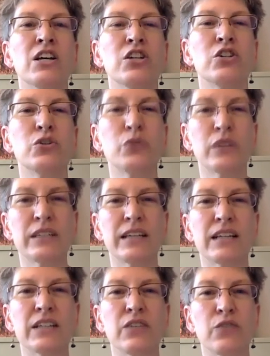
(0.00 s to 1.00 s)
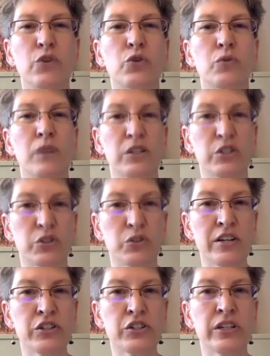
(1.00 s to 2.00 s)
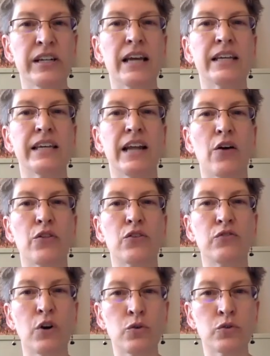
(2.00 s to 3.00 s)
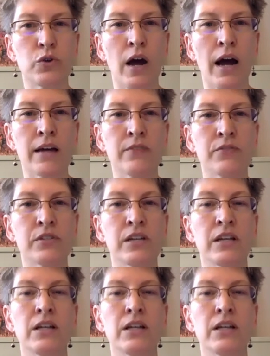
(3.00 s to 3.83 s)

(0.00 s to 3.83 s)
to conducting voter registration and get out the vote drives,